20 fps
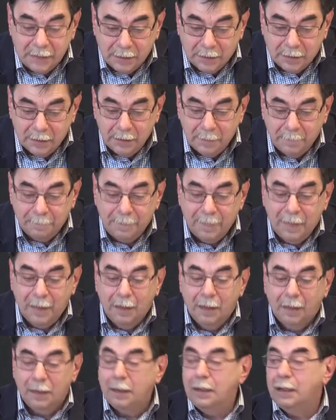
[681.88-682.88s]
not
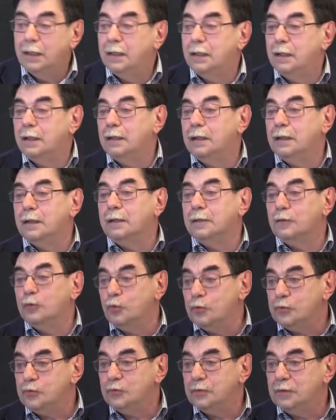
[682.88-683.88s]
one single
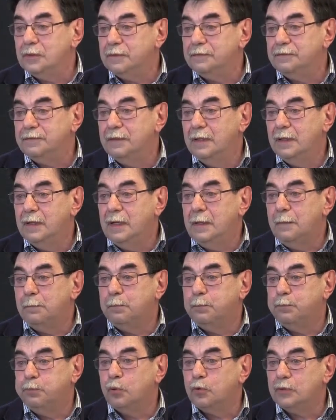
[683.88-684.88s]
out of these
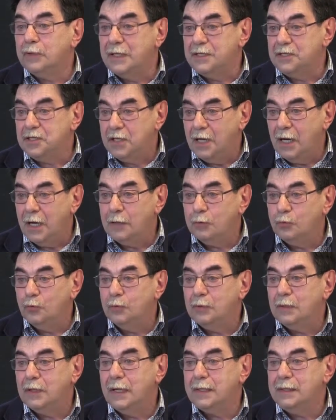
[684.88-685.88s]
promises, out of these
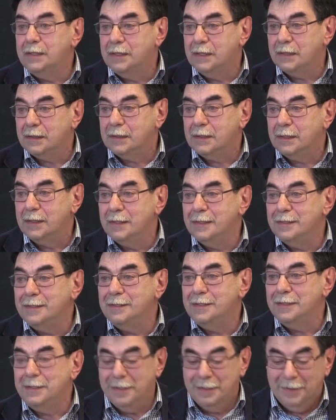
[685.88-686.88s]
mottos
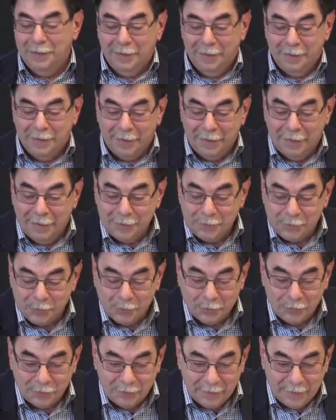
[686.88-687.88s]
of
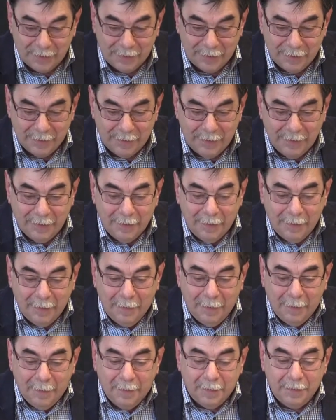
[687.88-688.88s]
the
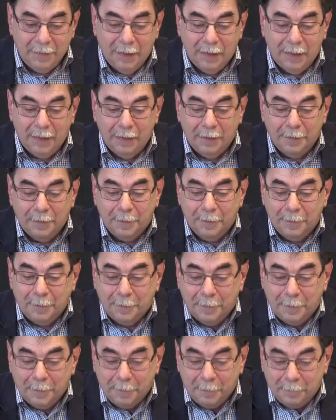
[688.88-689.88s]
Constitutional Democrats
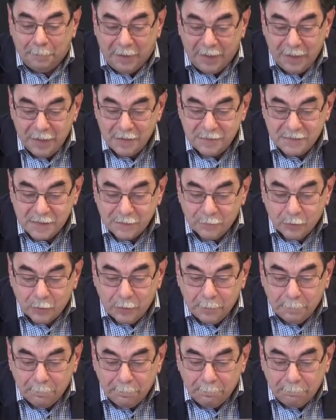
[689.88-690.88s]
didn't implement that
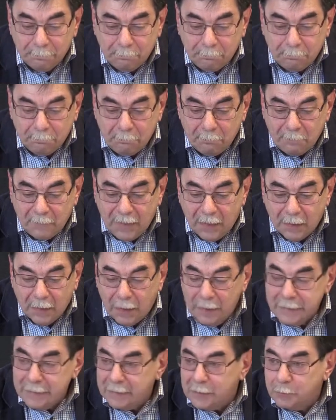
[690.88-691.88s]
in the beginning.
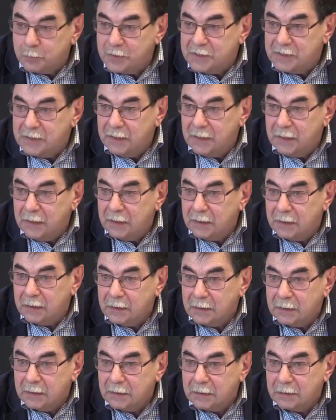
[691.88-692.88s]
First and
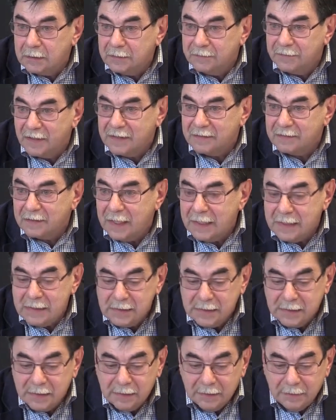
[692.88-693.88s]
foremost, they
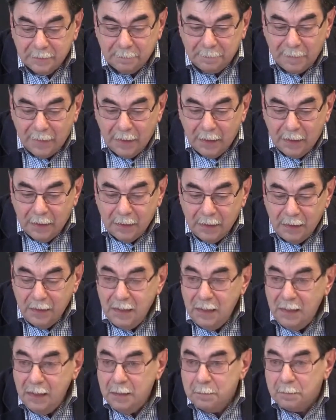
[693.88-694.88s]
allowed
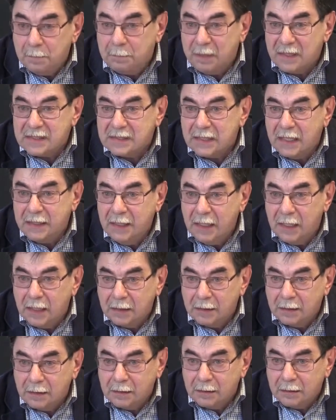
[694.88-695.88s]
this
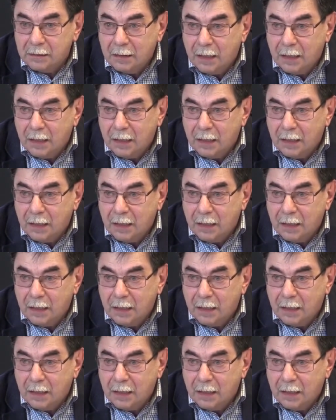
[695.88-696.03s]
diarchy,